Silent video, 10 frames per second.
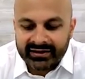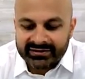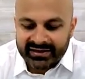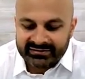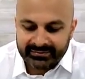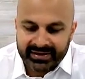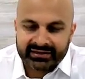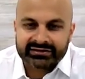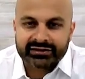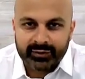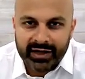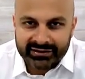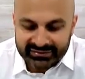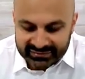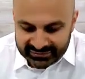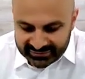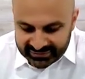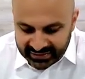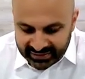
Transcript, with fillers: and takes it back to their practices.